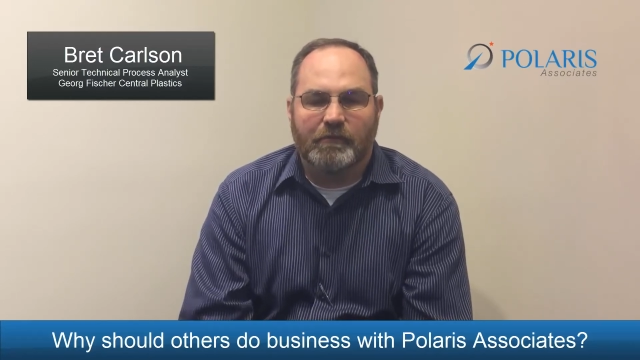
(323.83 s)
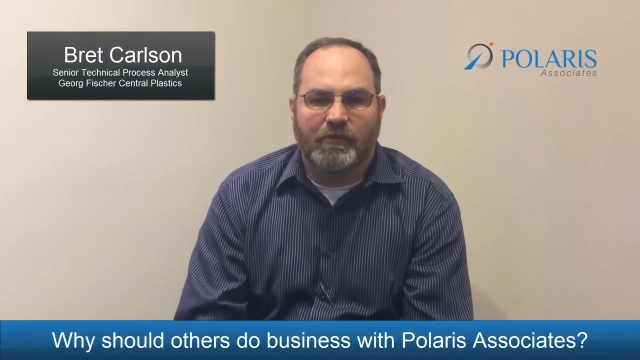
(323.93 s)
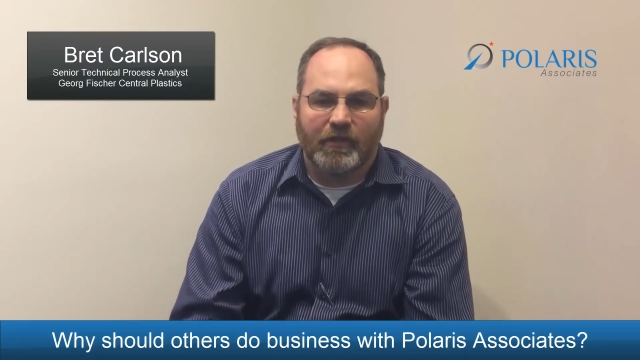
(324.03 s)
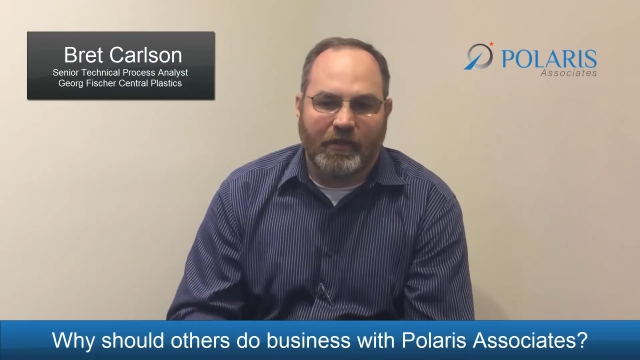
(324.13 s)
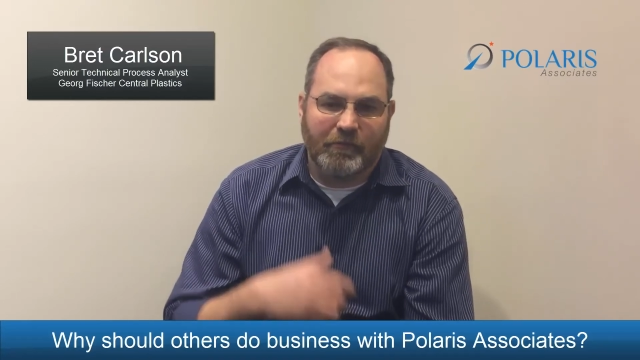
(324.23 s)

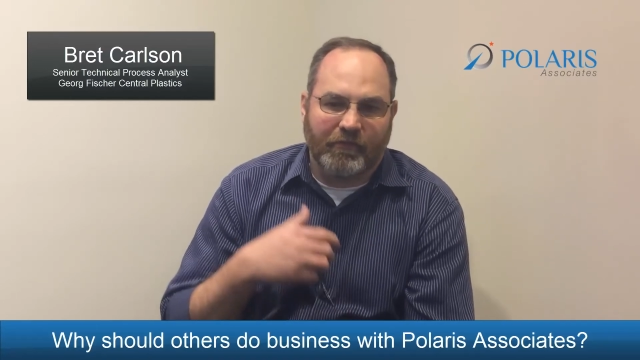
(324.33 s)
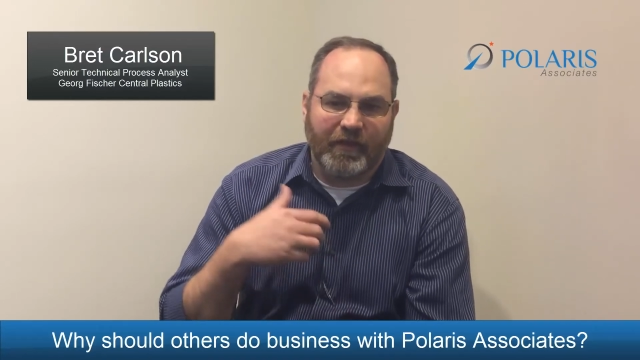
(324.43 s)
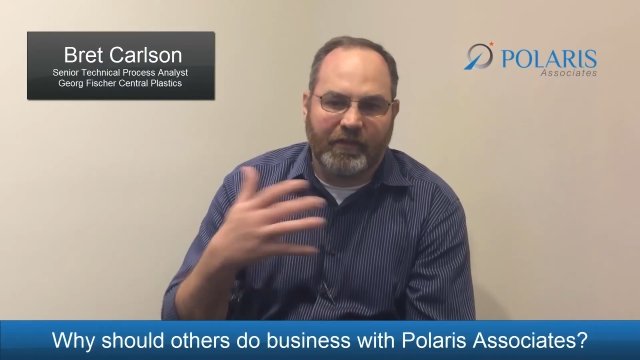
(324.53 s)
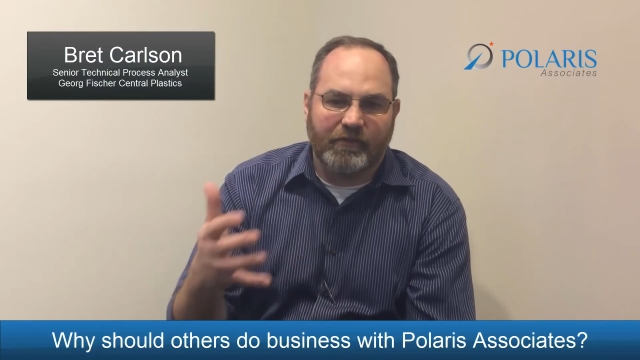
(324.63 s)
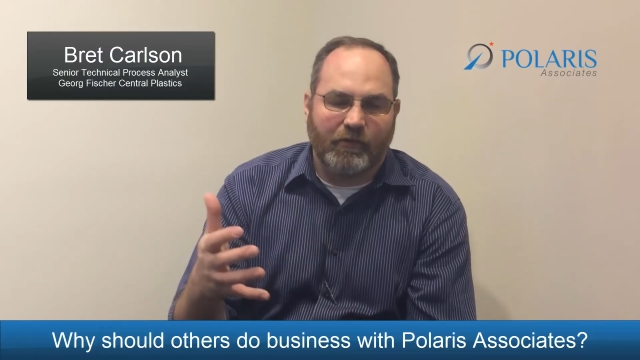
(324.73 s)

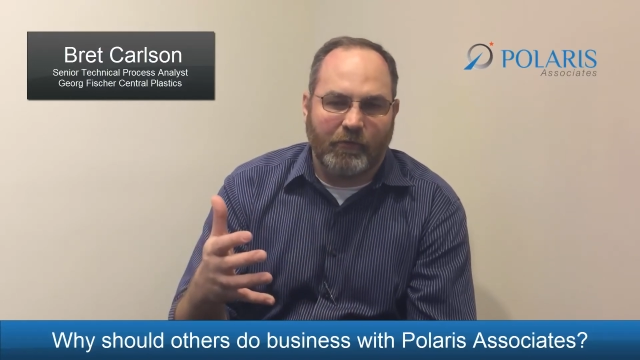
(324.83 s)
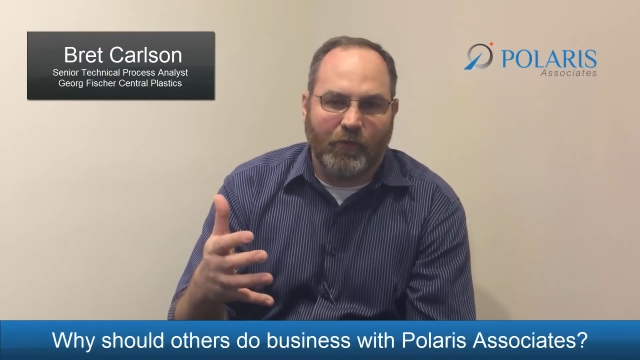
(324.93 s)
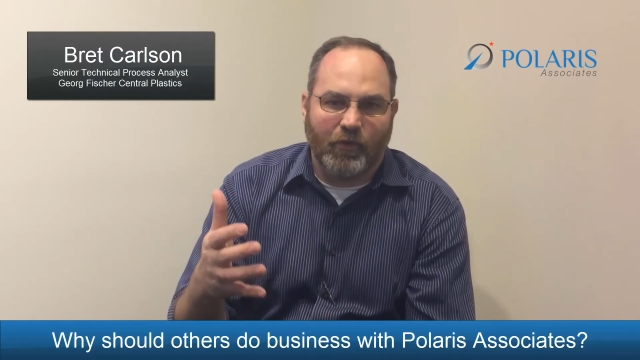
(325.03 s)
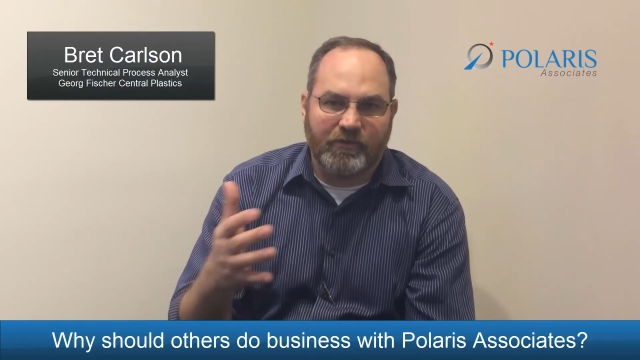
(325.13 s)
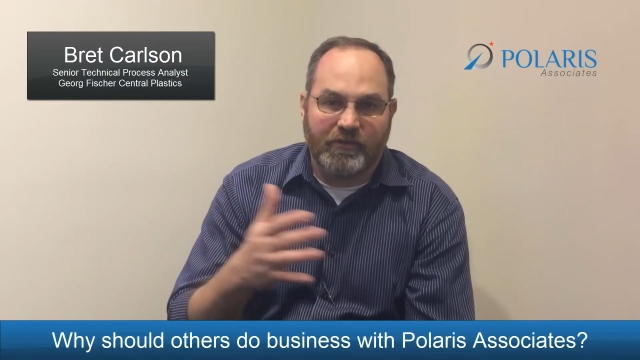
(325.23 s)
provide different
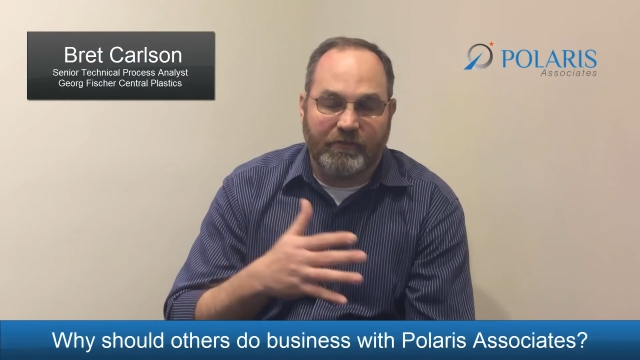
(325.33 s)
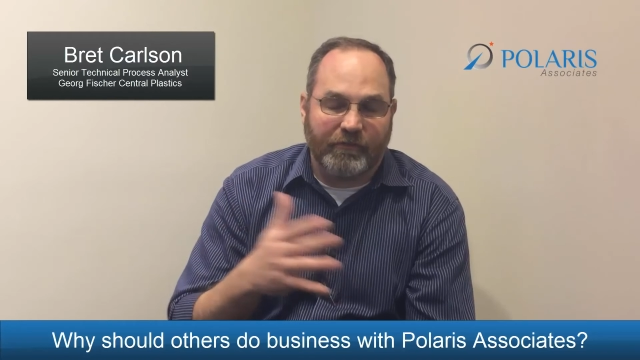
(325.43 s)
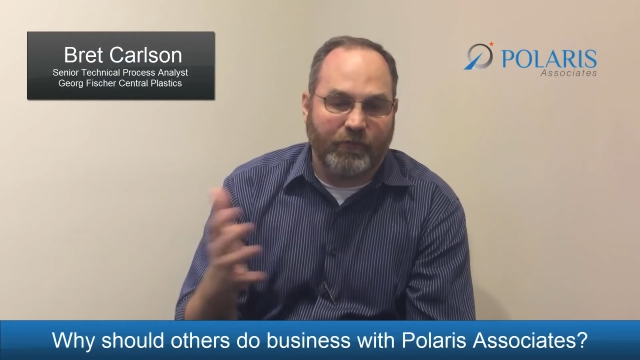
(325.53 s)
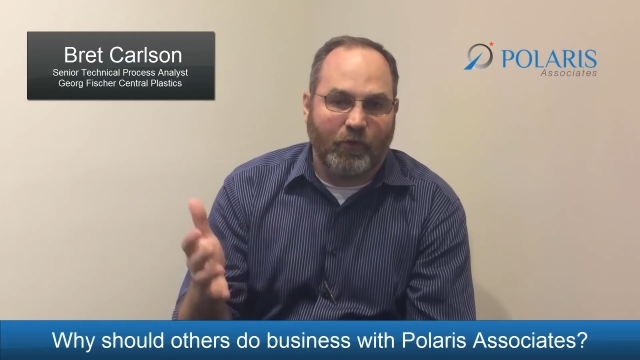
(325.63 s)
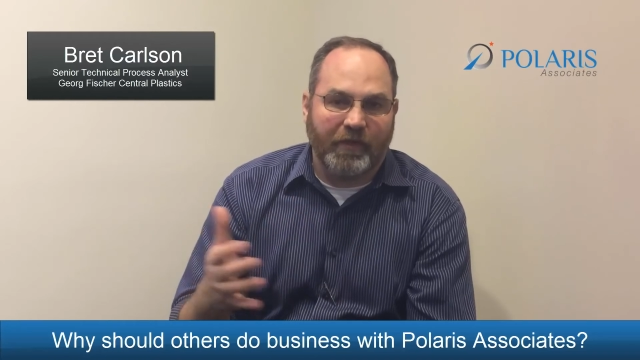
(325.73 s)
reports in
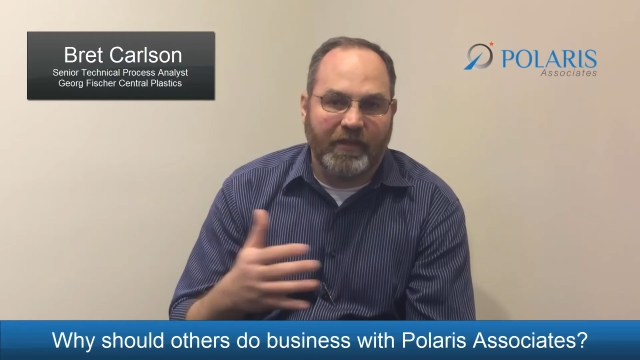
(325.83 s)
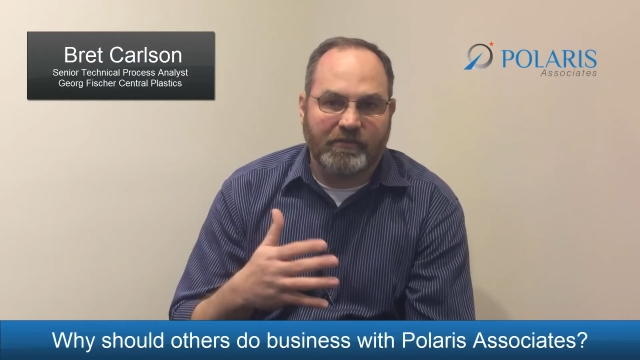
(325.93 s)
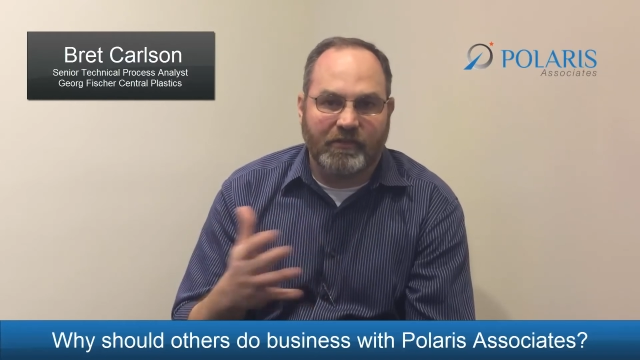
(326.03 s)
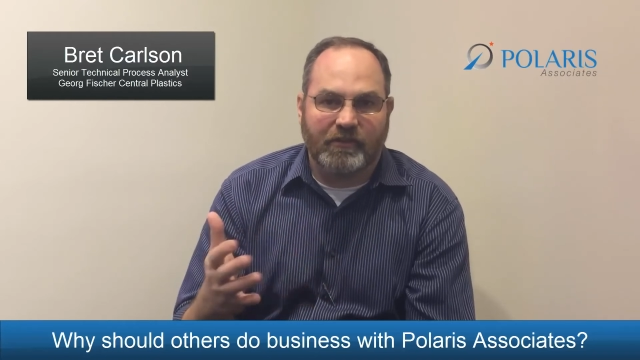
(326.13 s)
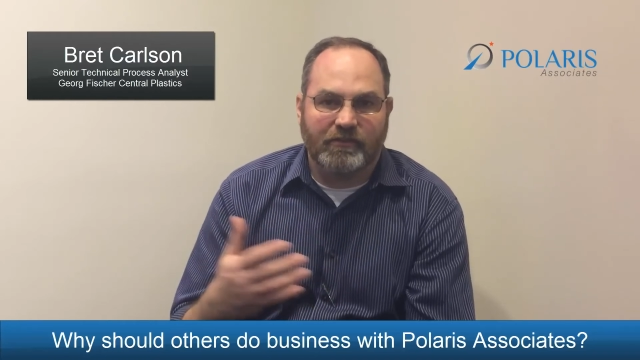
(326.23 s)
different
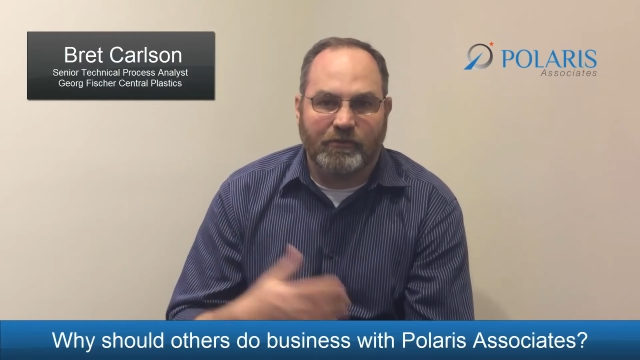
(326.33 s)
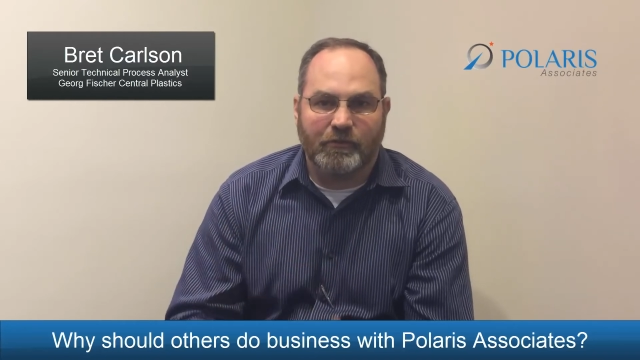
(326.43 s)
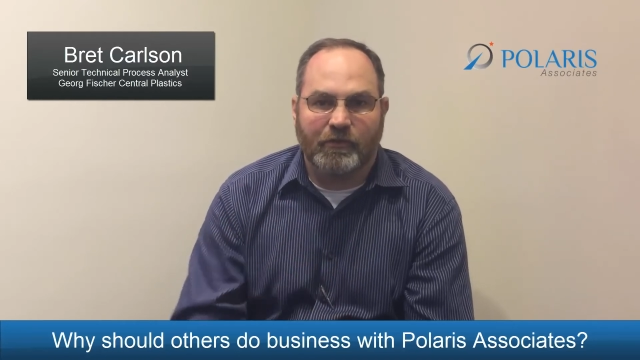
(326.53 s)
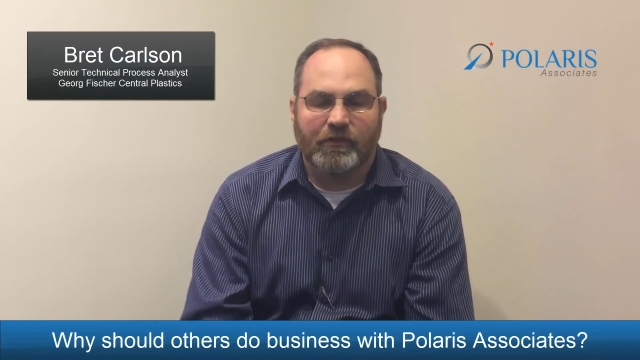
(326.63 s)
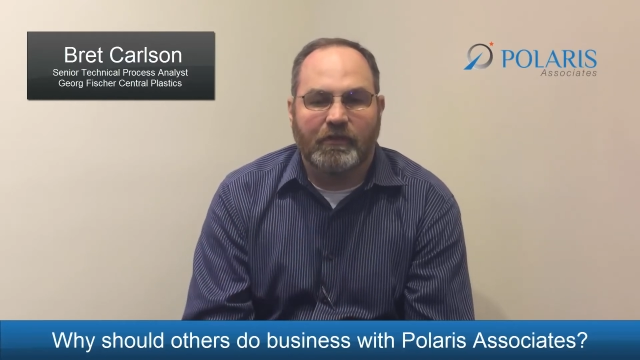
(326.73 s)
formats to the
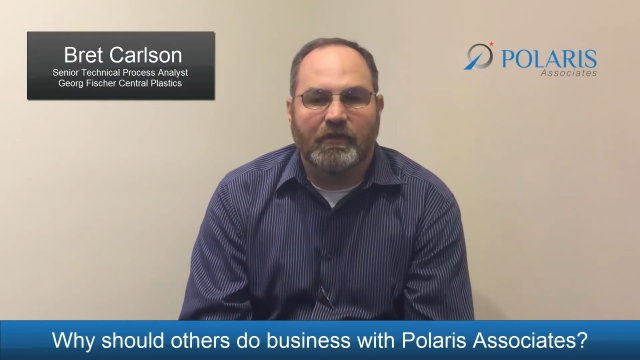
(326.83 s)
consumer.